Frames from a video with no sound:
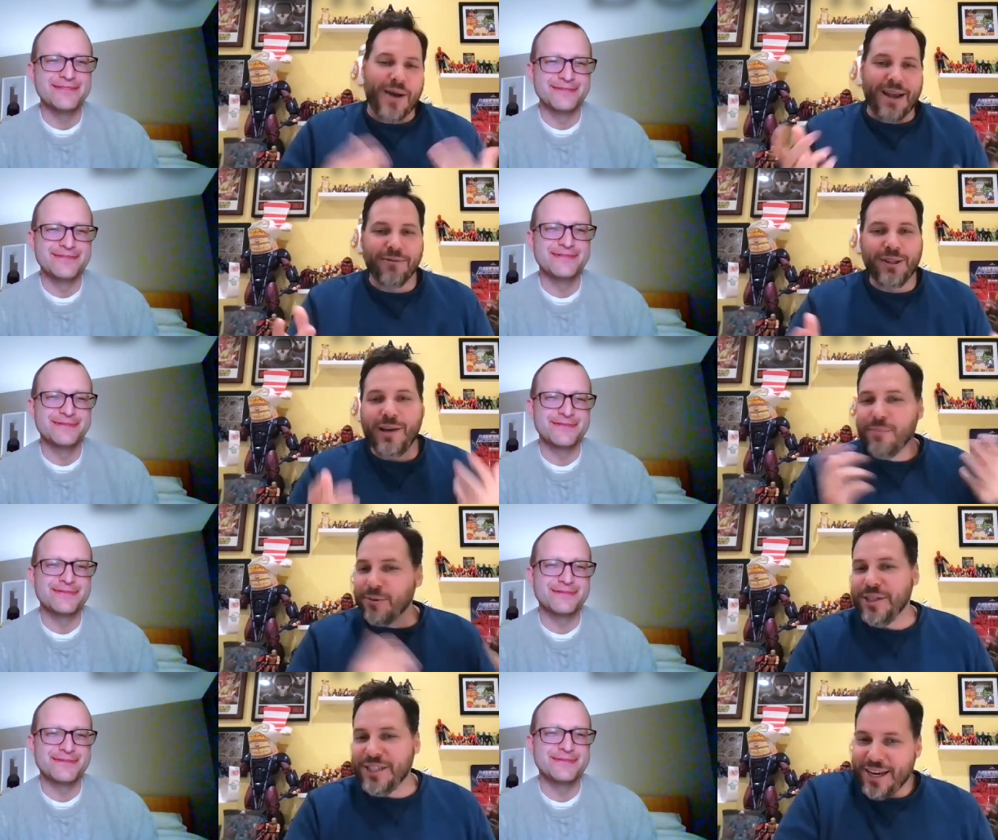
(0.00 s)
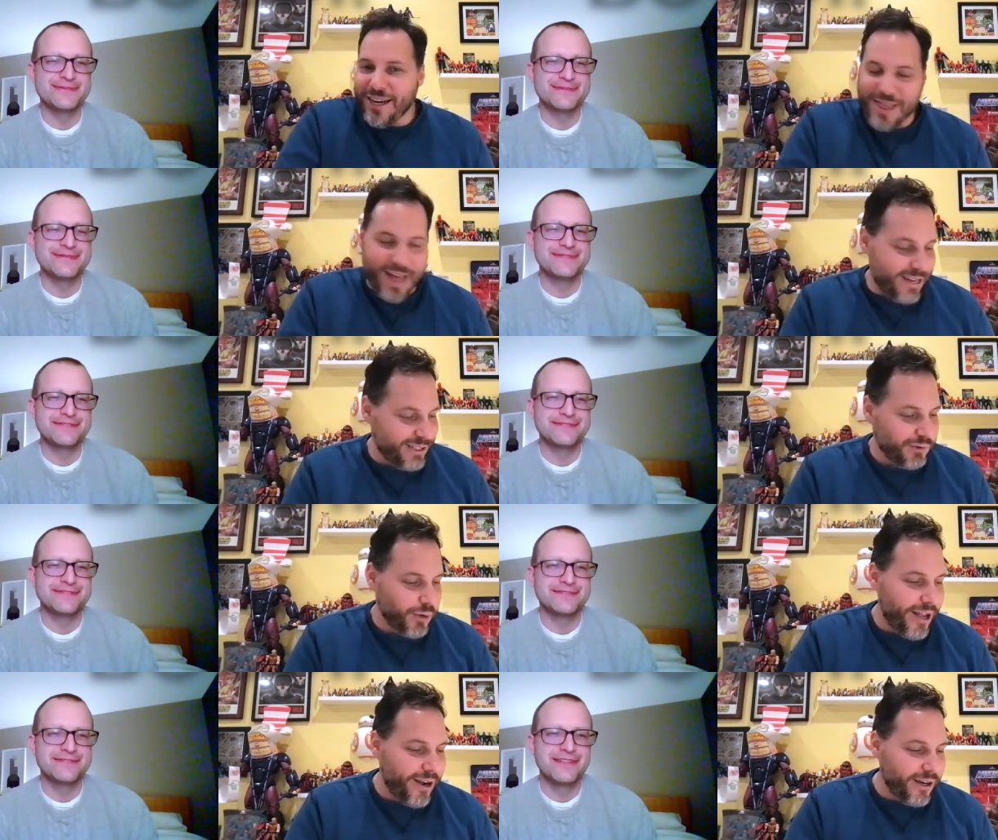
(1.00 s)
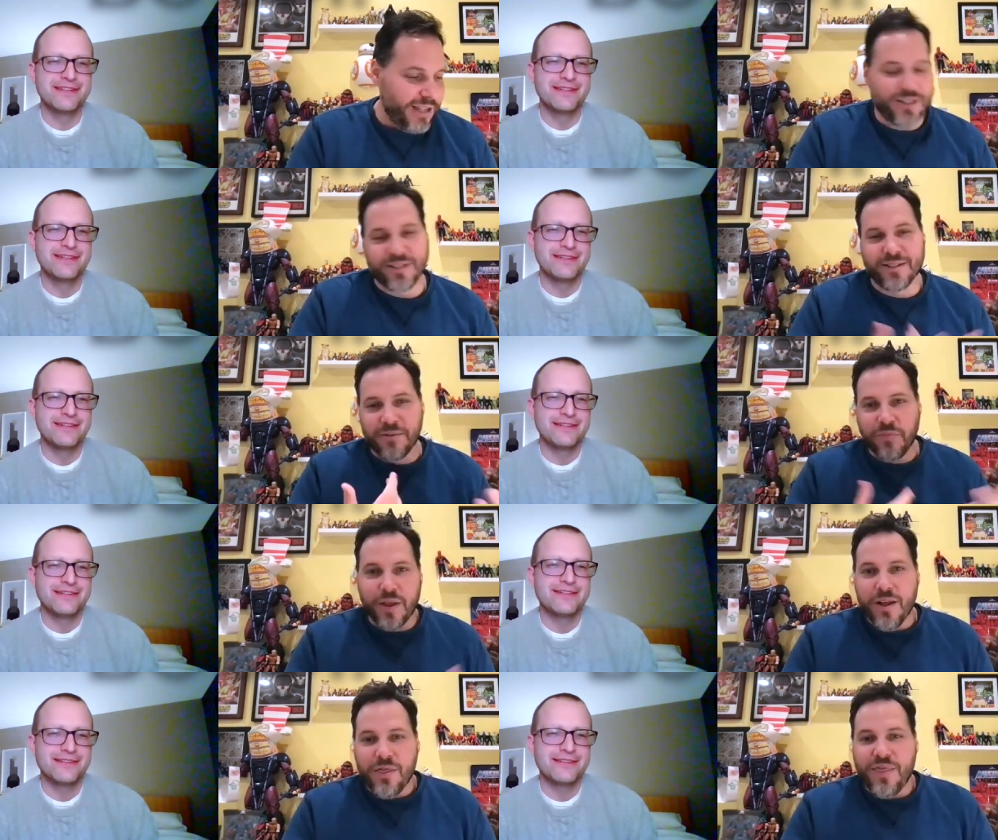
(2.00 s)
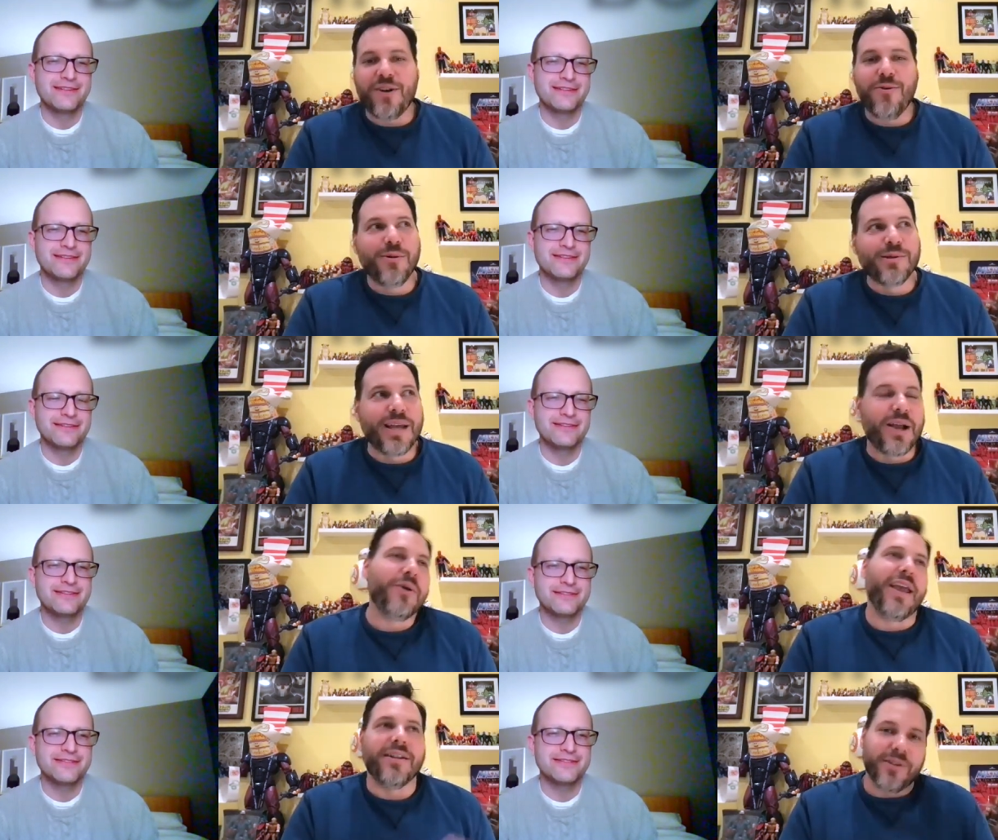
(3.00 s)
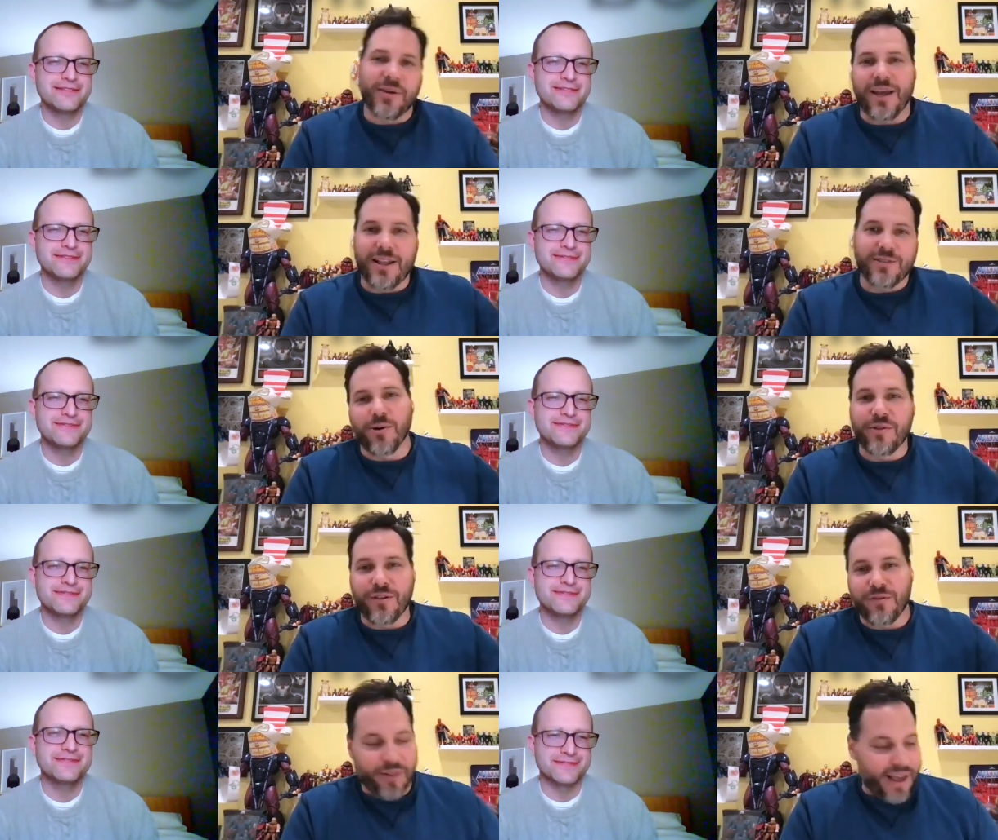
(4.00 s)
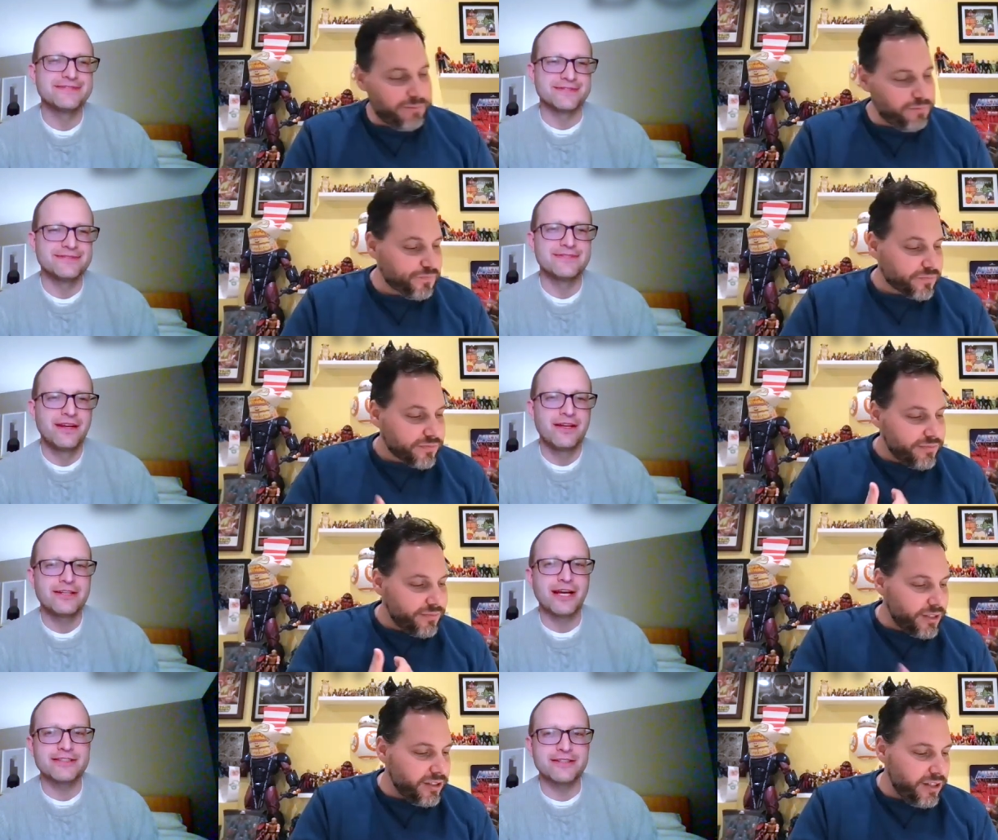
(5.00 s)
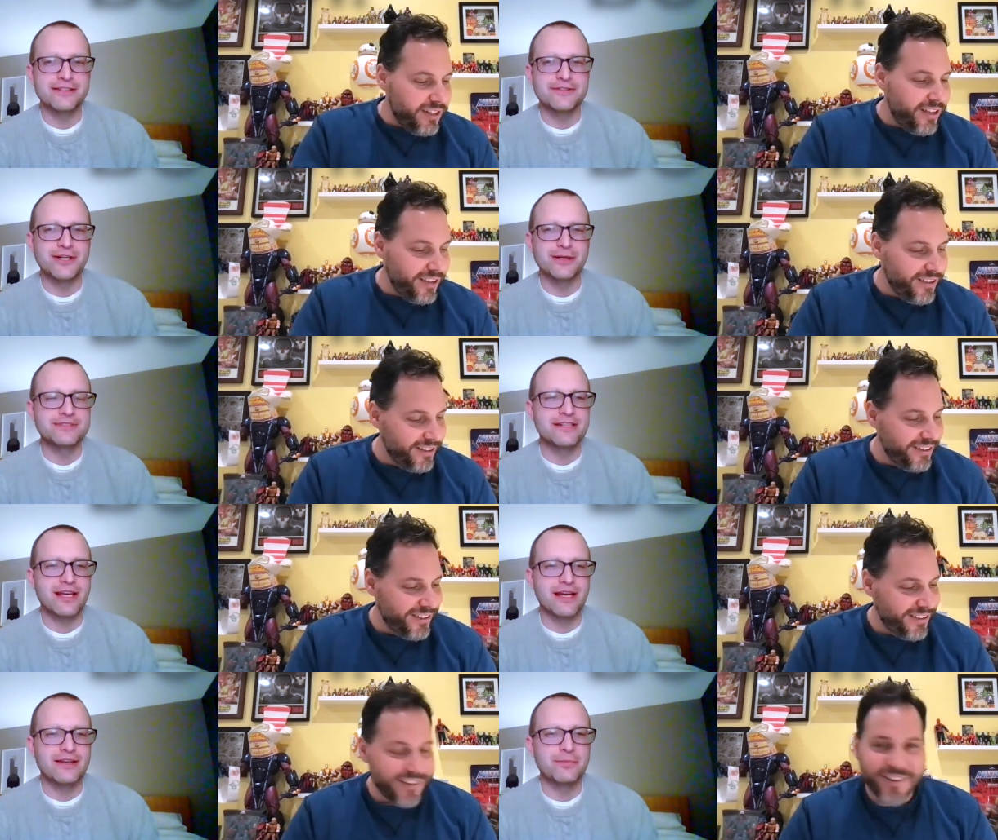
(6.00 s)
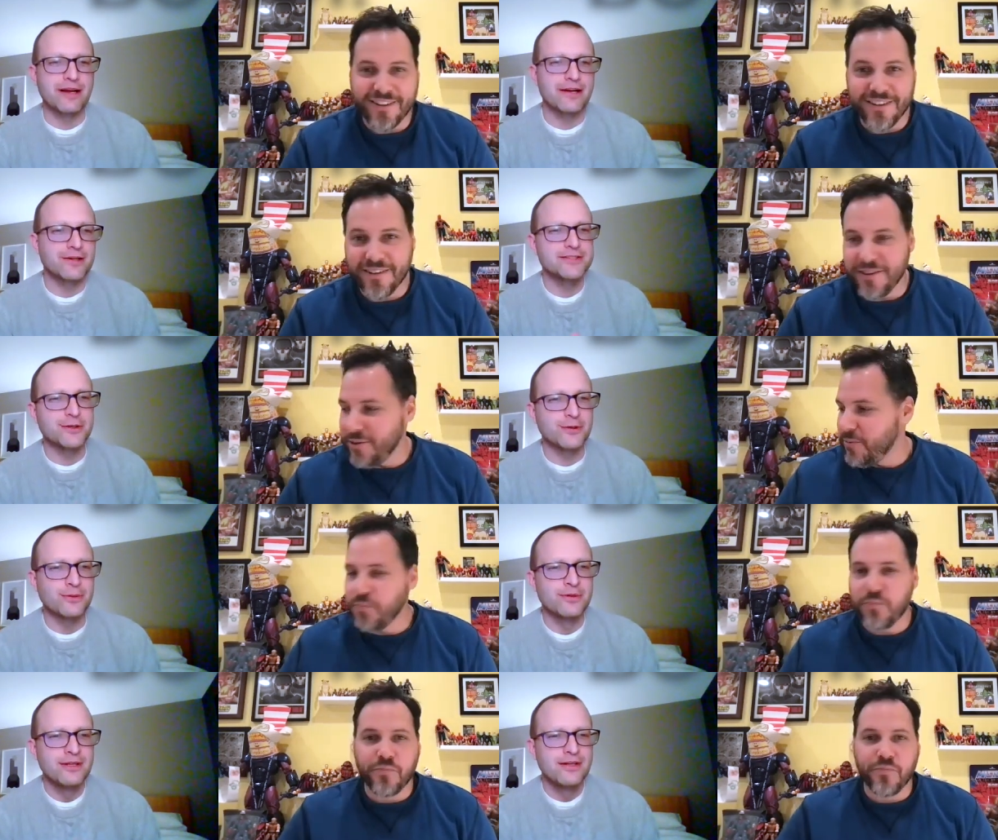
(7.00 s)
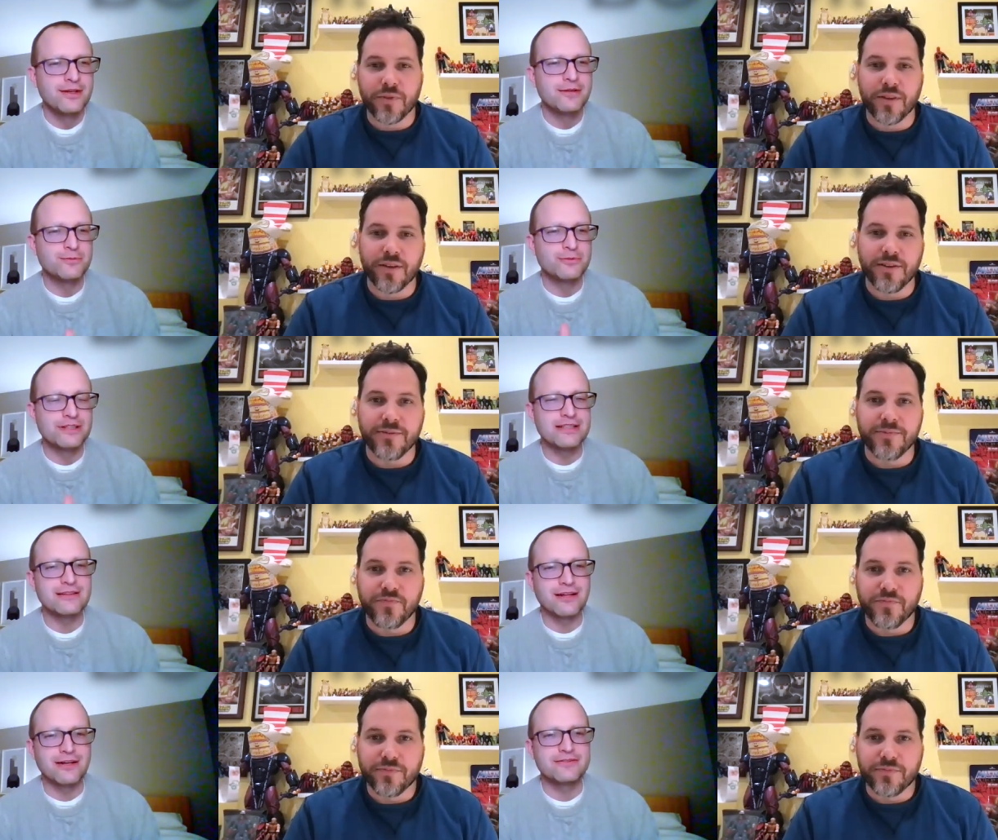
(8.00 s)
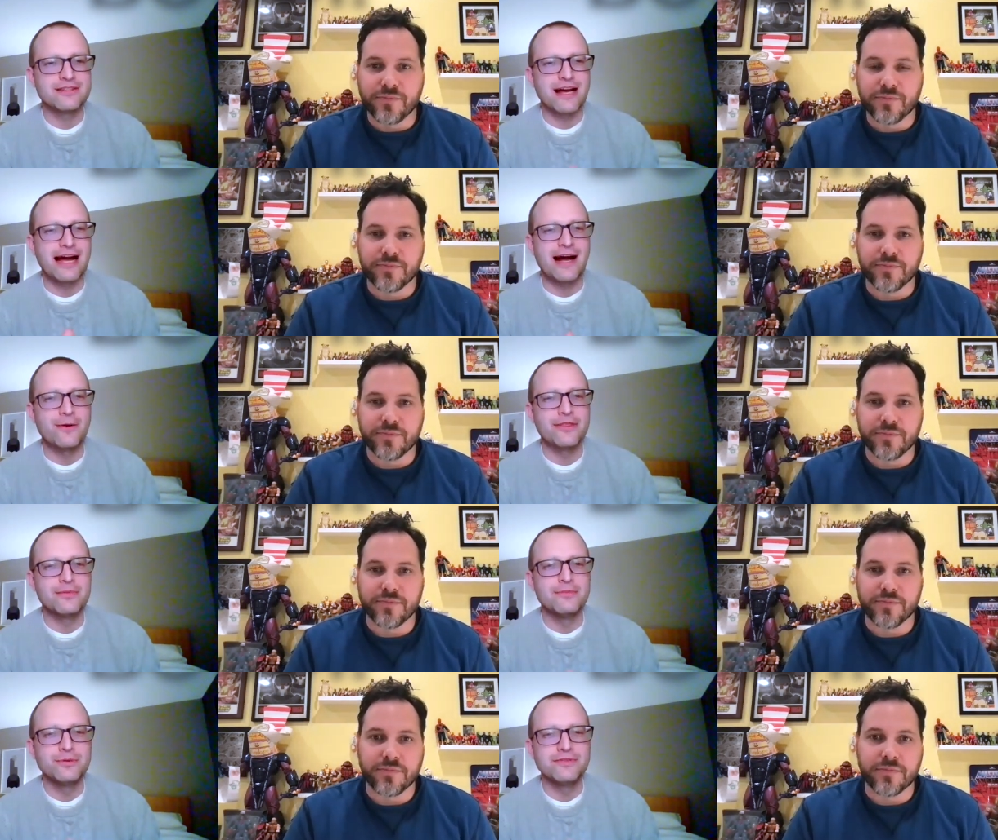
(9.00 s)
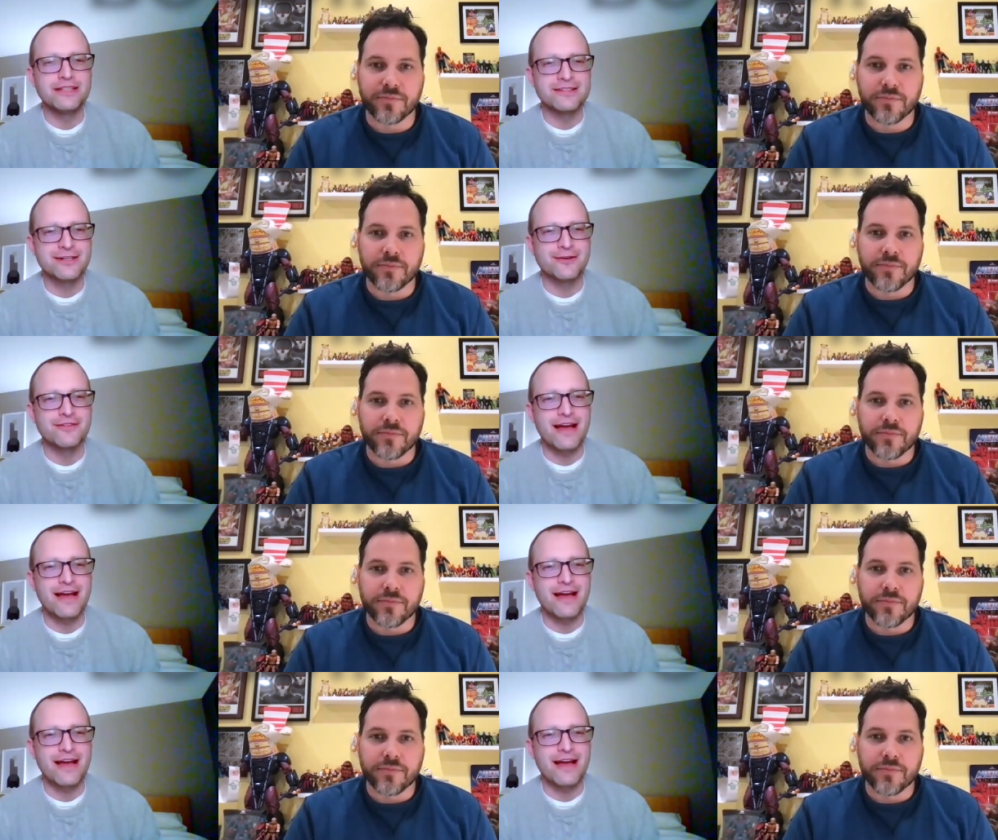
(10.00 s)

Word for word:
Speaker 1: I really appreciated that as a writer and just that almost like, okay, it's okay. That's worth it for that.
Speaker 2: Not to jump to the end, but I also really loved how the movie itself